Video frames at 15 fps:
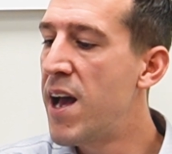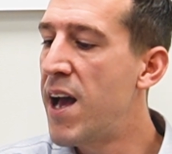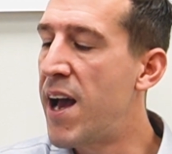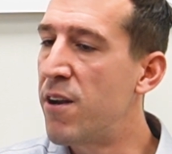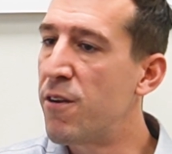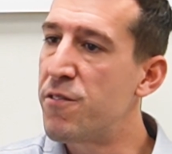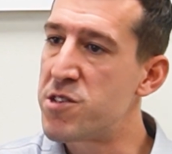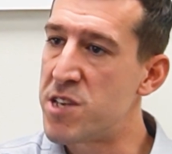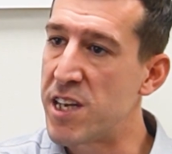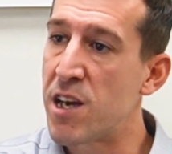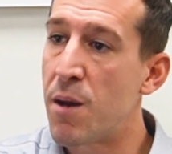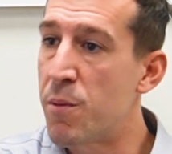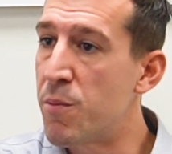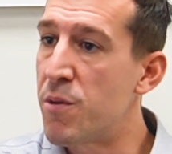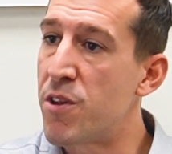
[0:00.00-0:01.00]
and obviously
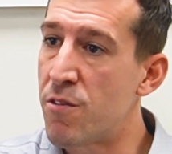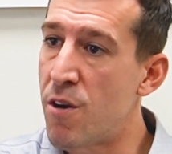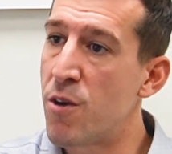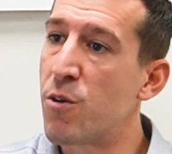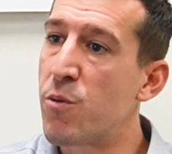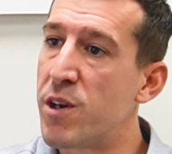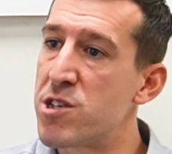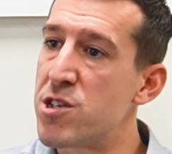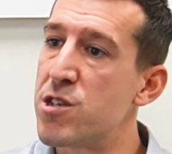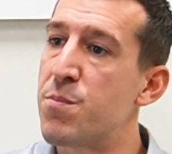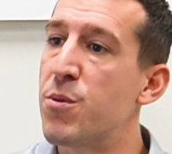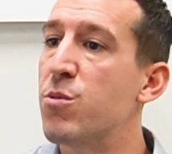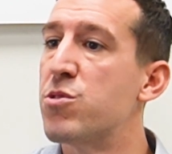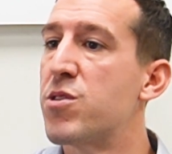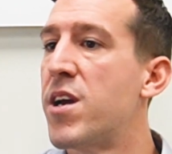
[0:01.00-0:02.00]
coming with your own questions
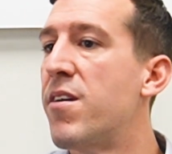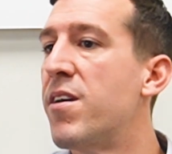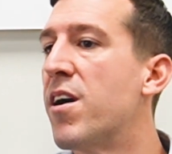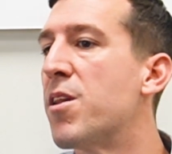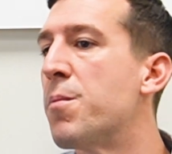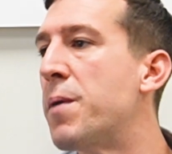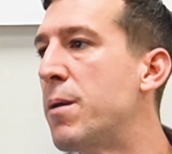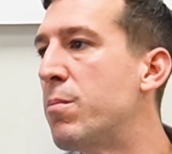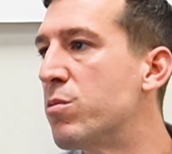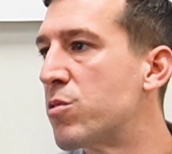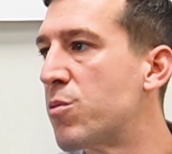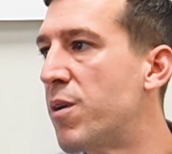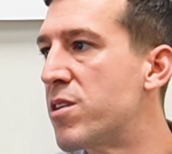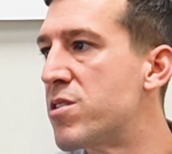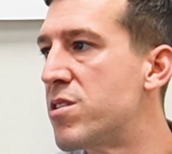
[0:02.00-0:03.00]
but also hearing other people's
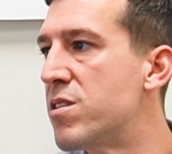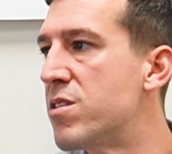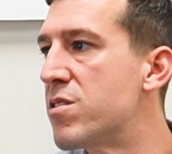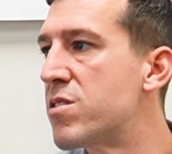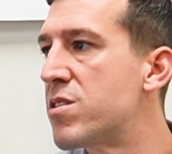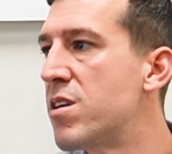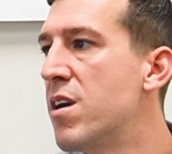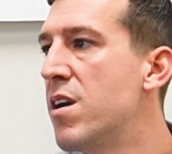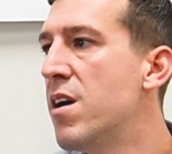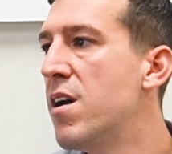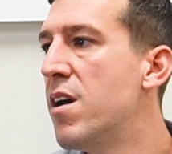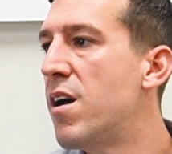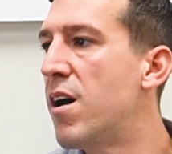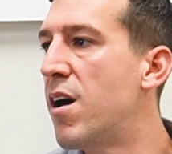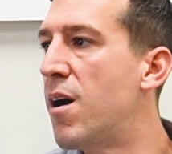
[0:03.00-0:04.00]
questions
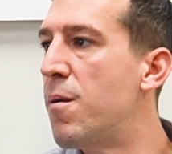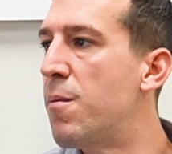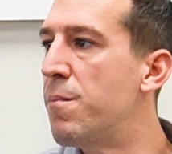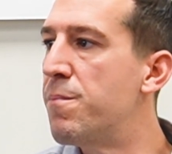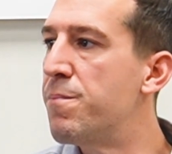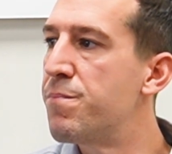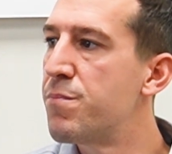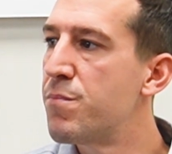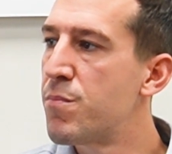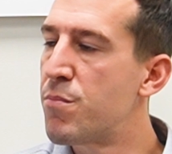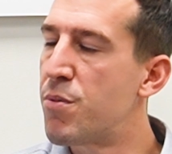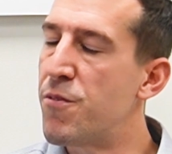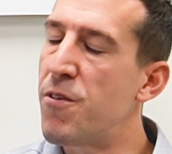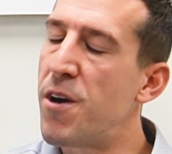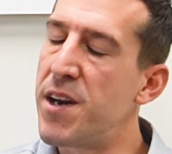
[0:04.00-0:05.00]
um,
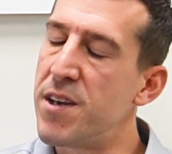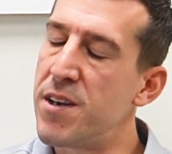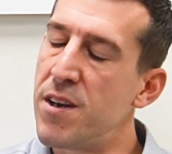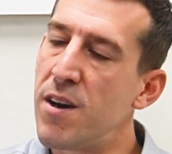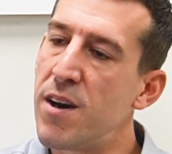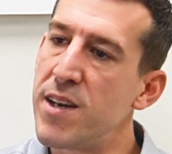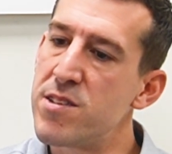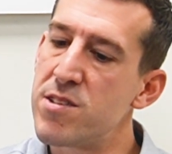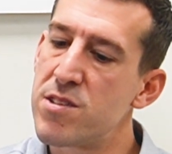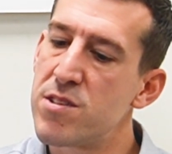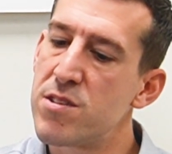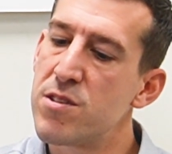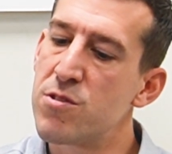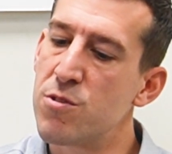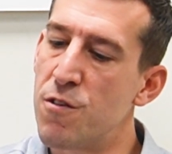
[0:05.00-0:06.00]
provided a
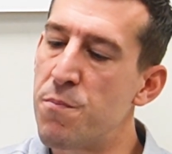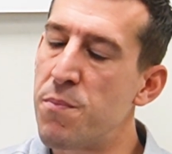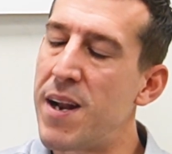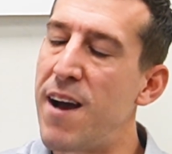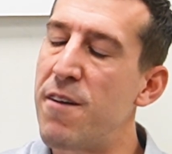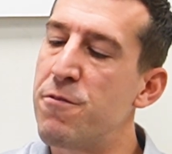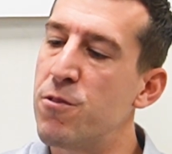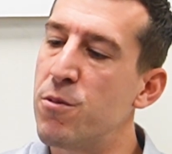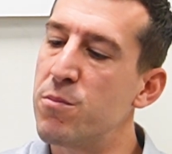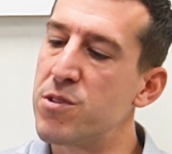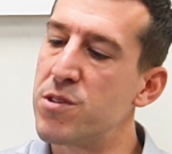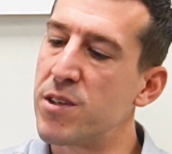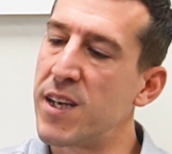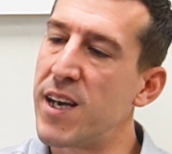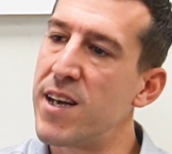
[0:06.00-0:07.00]
nice sort of platform
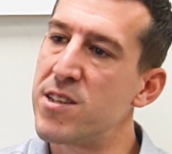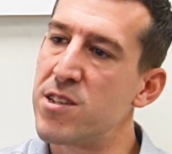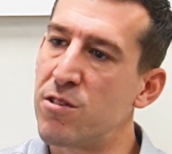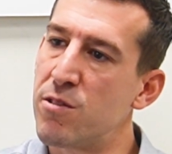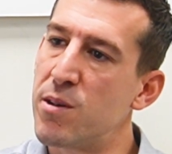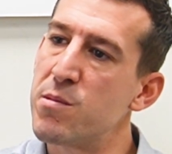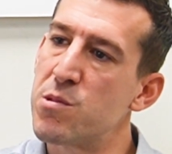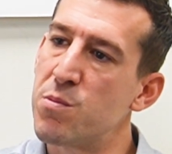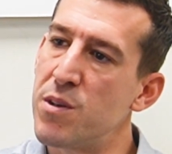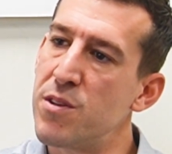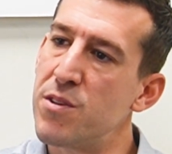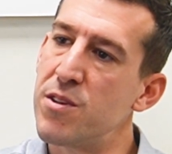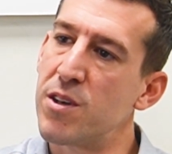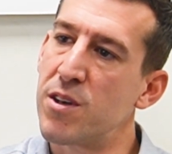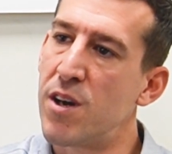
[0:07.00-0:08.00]
to get to grips
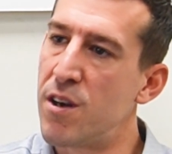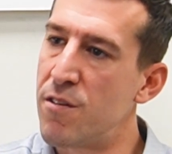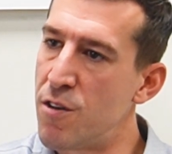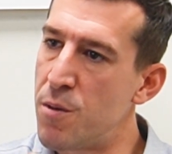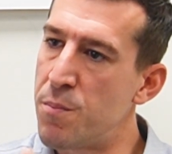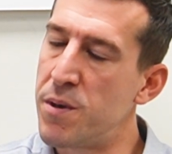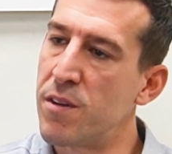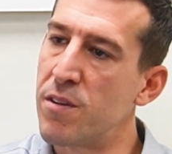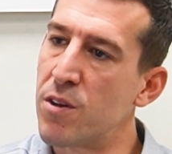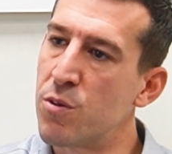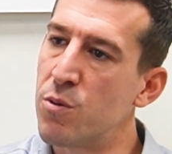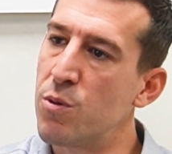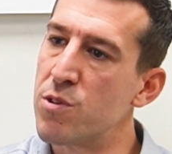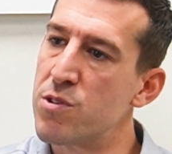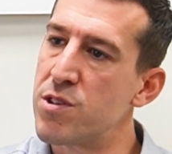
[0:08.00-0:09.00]
with the kind of opening of the
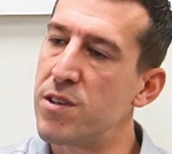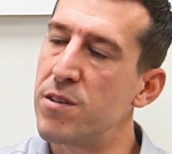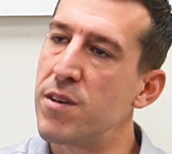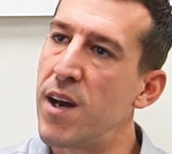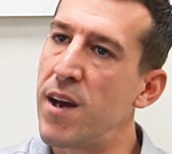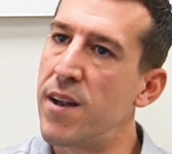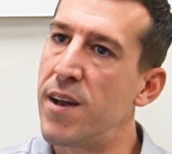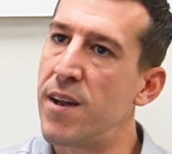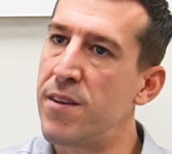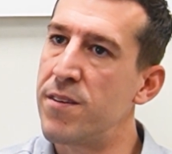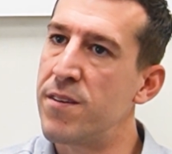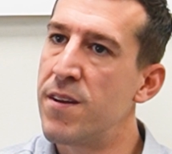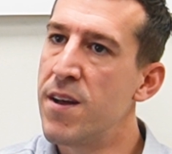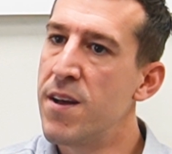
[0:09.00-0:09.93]
course and and